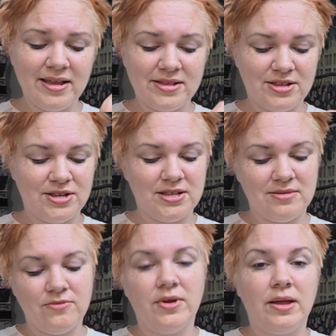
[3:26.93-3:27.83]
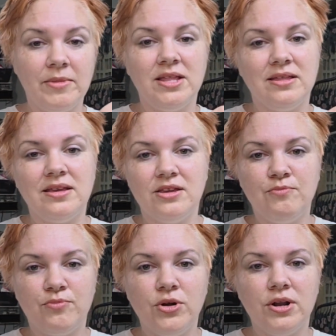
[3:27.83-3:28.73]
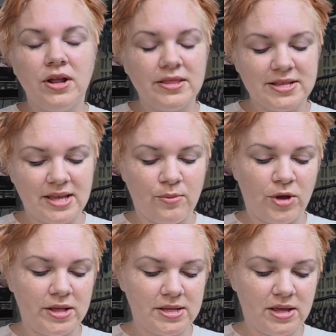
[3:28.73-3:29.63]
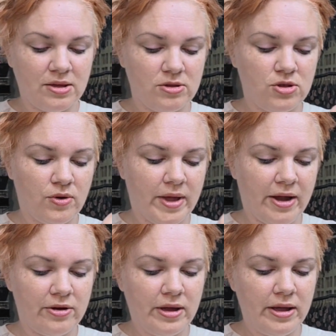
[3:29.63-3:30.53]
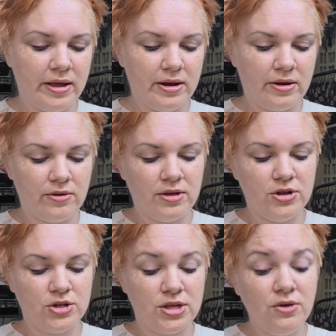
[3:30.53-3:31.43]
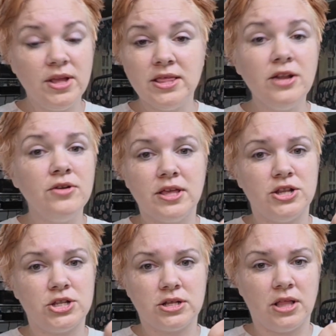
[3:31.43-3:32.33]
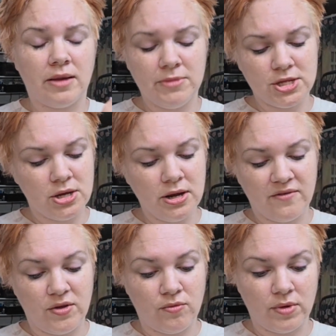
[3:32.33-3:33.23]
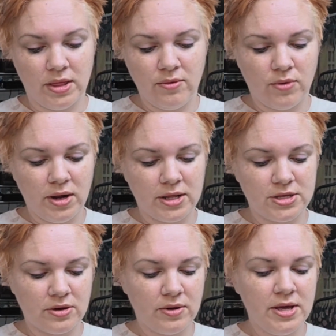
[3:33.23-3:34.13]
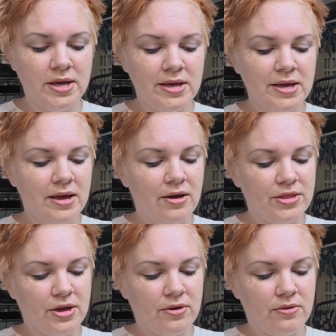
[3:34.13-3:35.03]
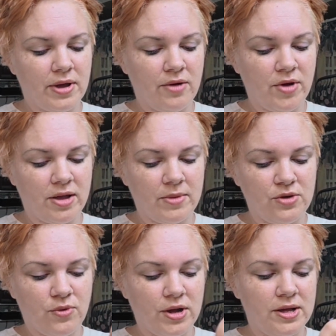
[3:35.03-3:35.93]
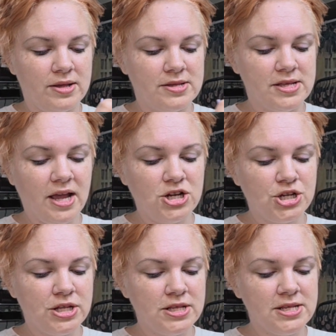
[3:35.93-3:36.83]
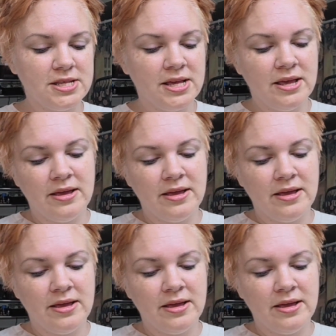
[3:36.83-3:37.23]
It's just, well, I mean, you put it on the same way as you do hair dye, you know. You can literally just glob this on if you really wanted to. Although I recommend working in sections.